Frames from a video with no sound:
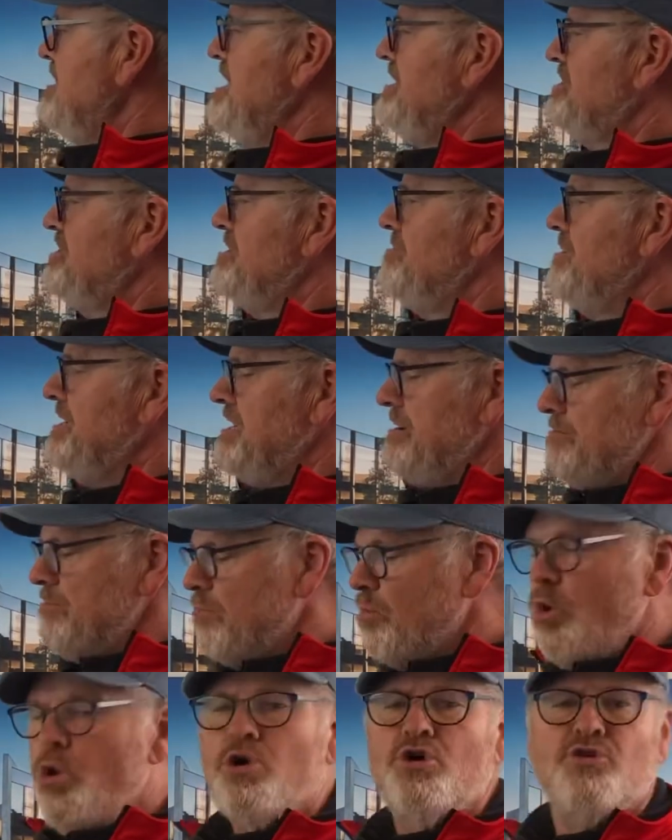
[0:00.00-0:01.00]
needs to be
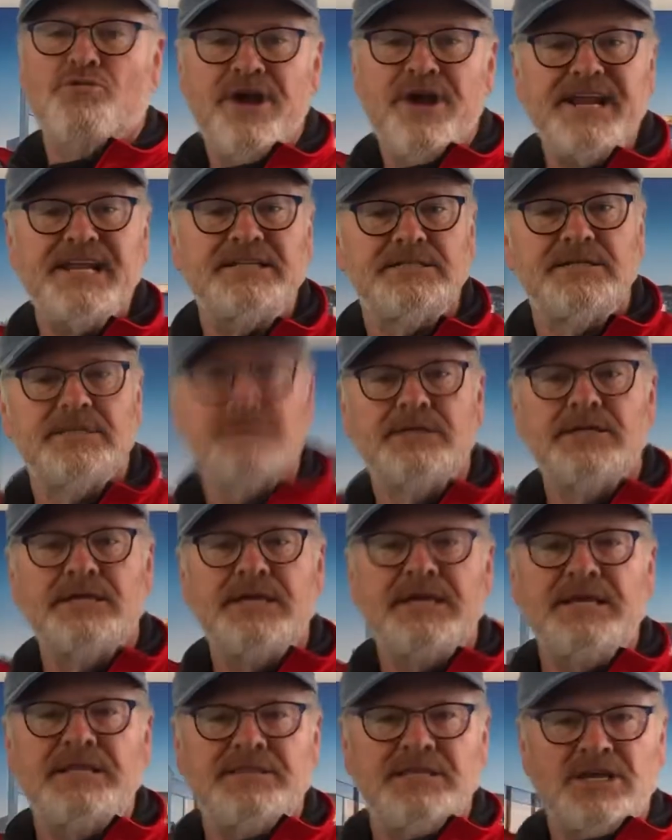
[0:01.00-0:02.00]
more credit
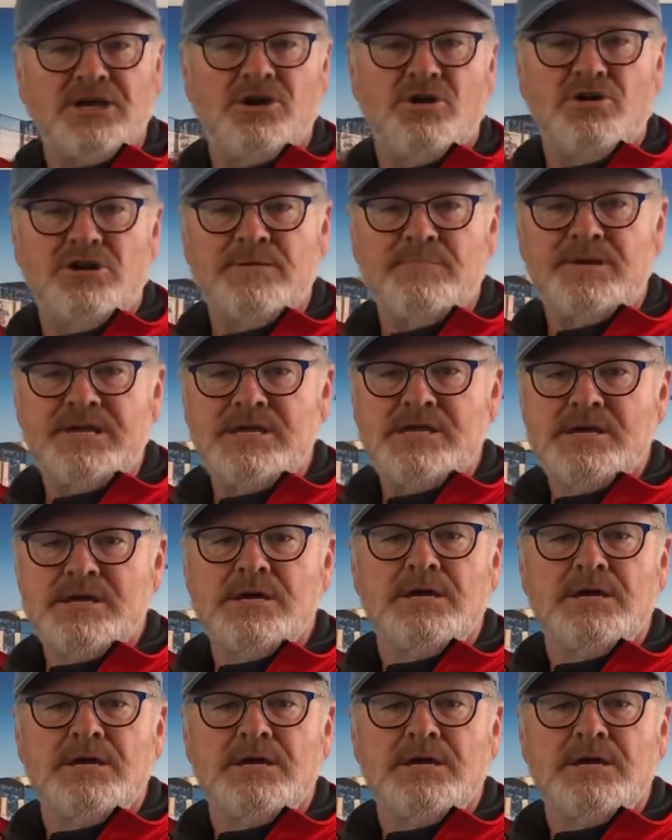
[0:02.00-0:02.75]
in the economy,